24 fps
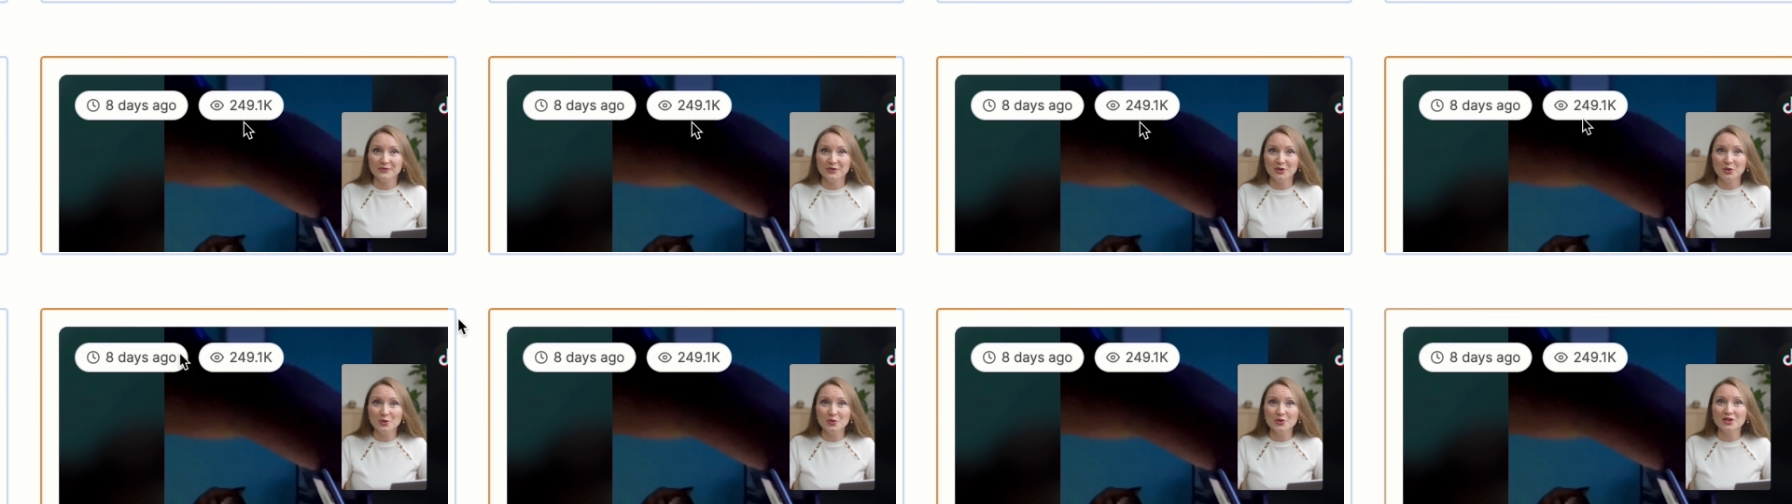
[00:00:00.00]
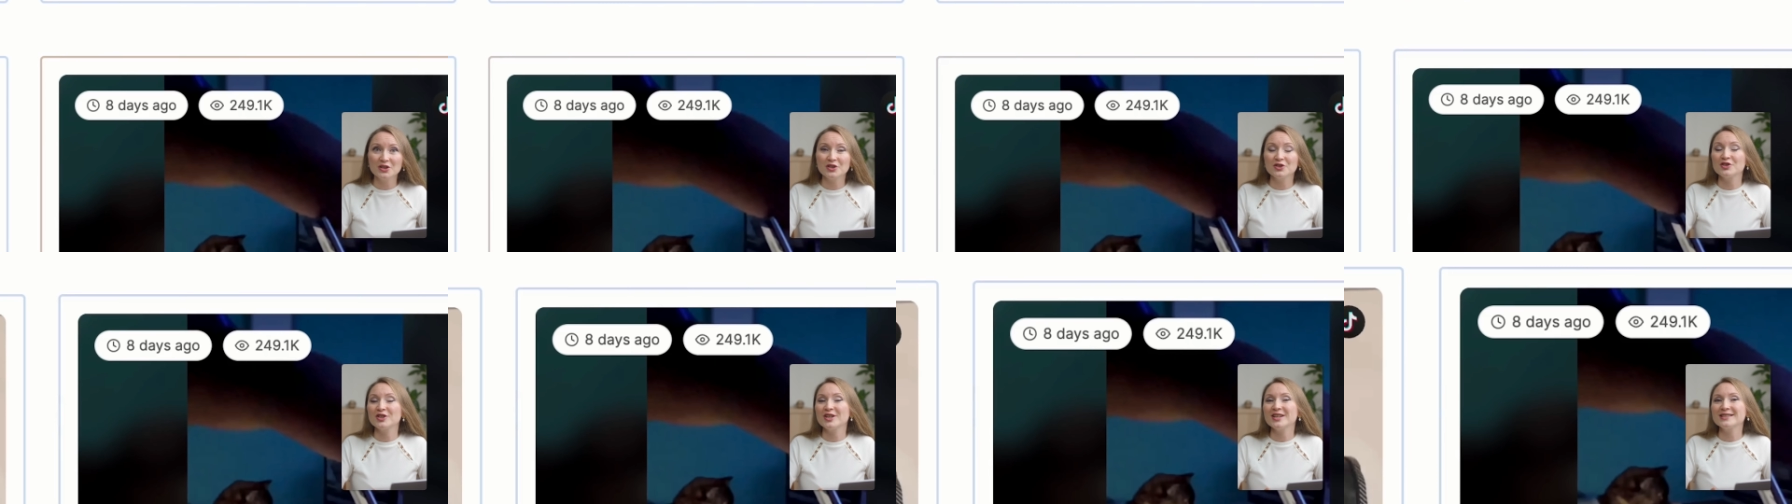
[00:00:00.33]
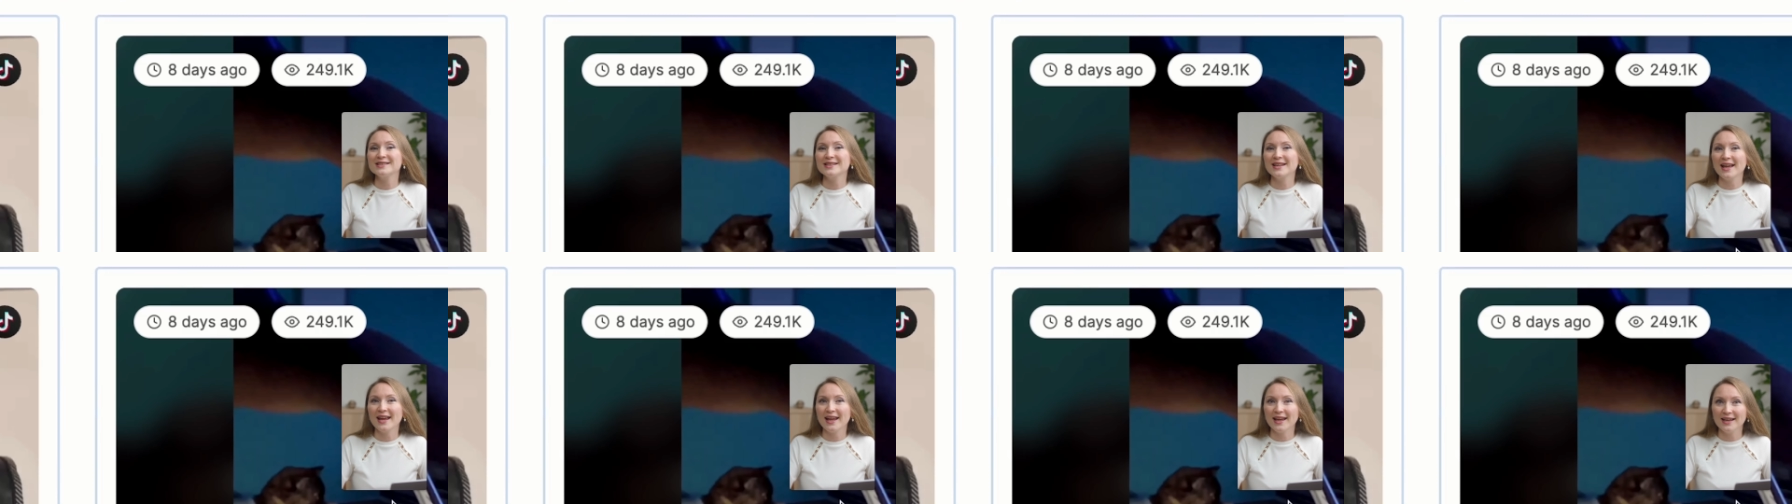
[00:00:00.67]
views in
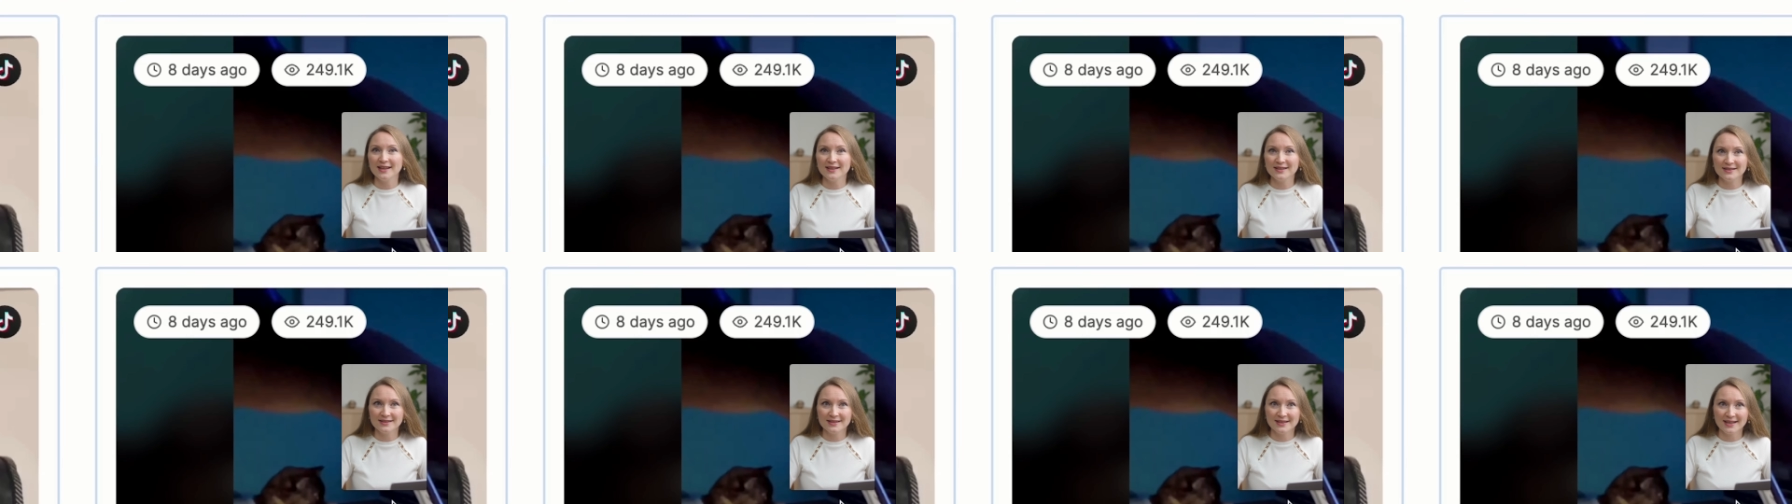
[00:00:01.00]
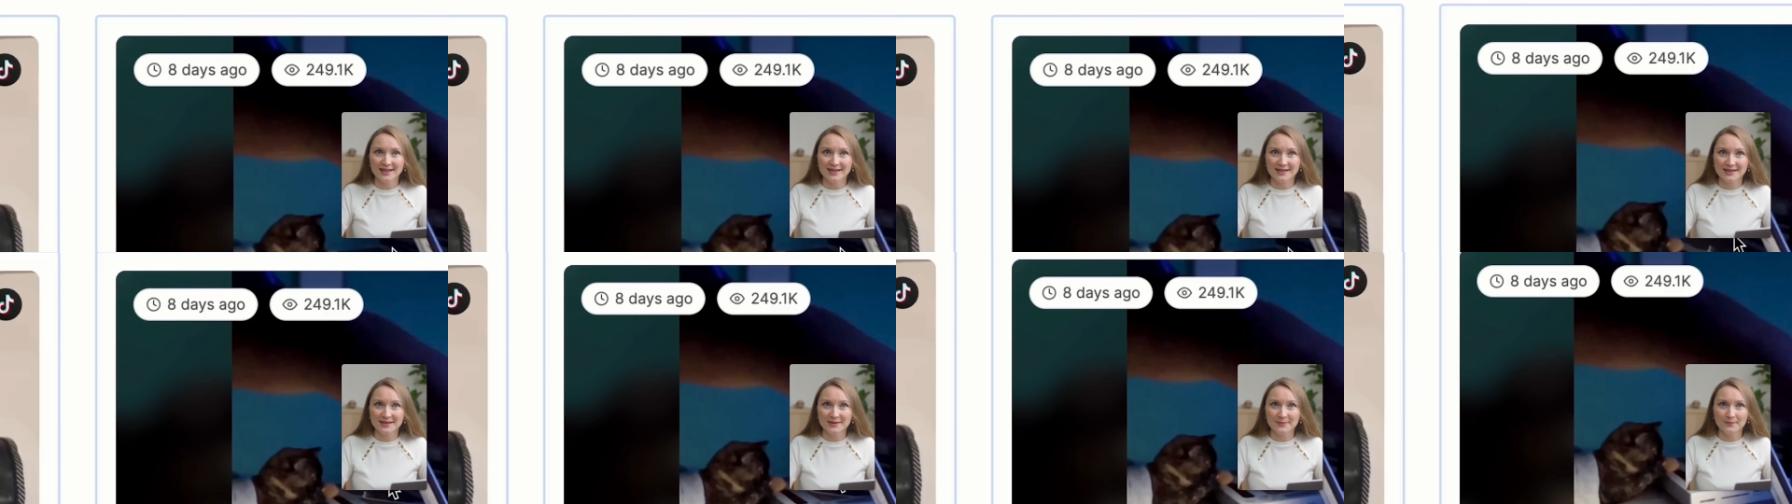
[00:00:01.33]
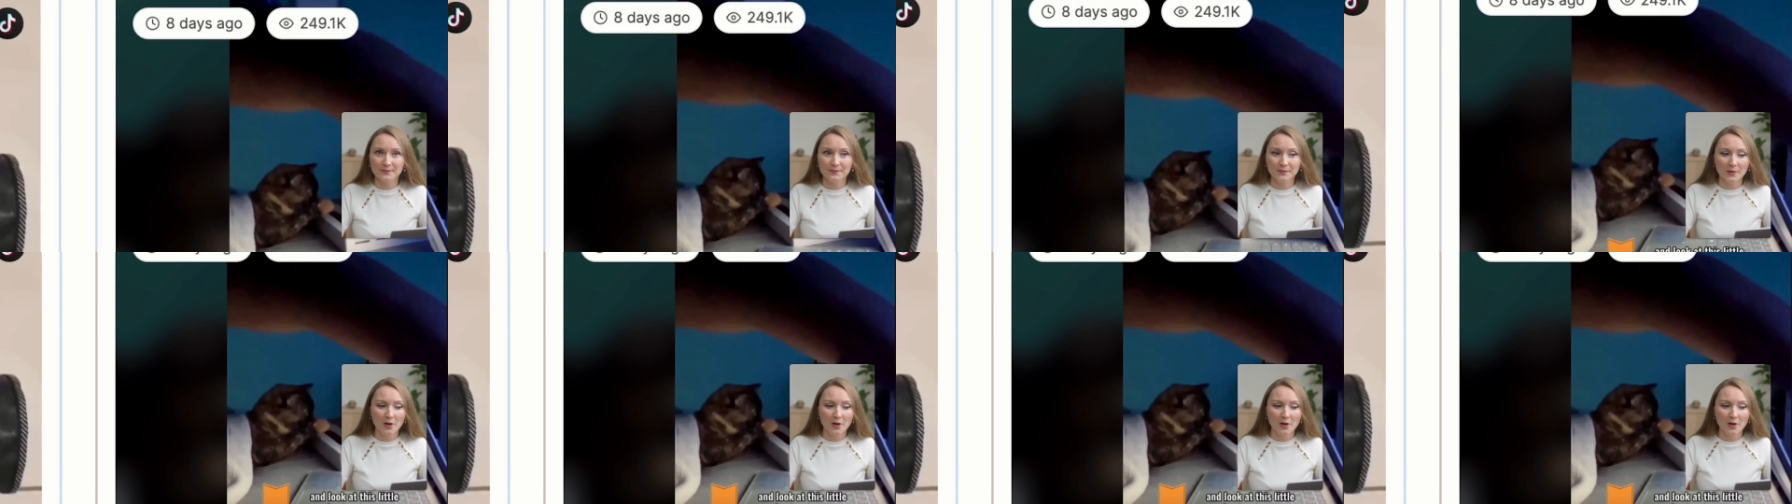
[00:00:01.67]
just 8 days.